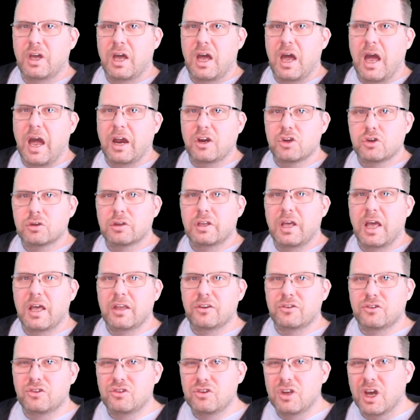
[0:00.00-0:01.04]
actually
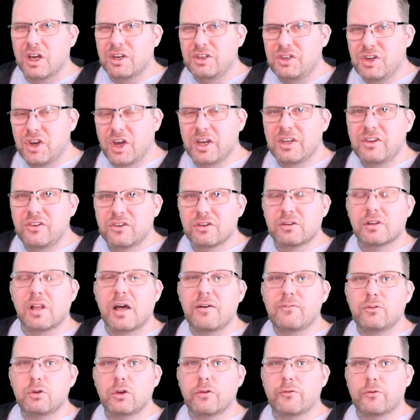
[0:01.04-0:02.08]
has a nice
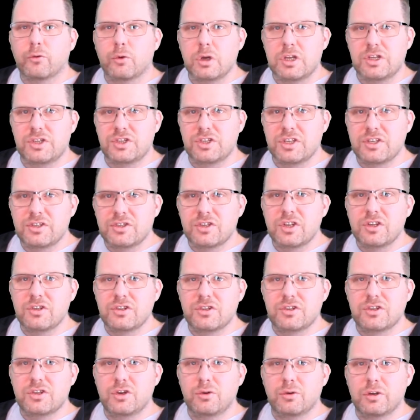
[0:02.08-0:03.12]
level of
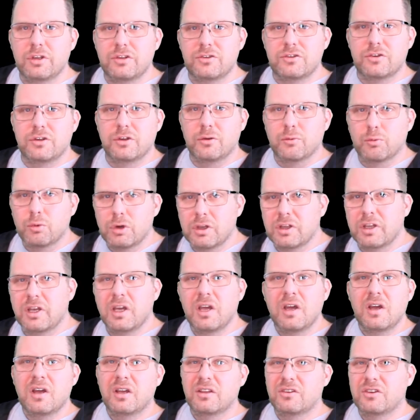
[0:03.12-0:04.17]
resistance to it, so you
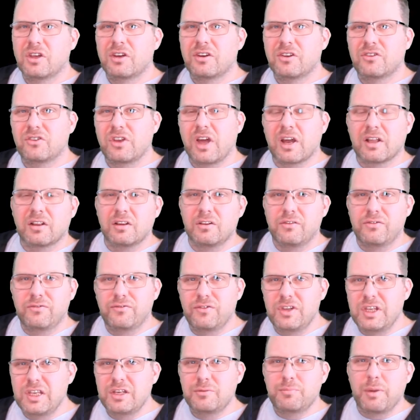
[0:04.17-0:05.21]
really, not exactly
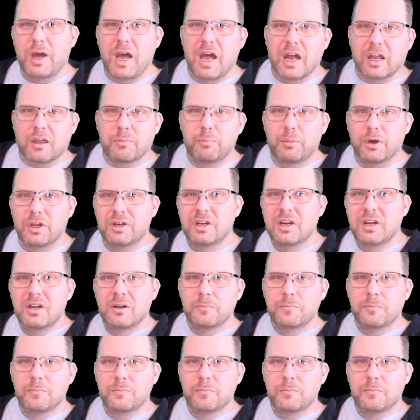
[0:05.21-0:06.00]
feedback, but,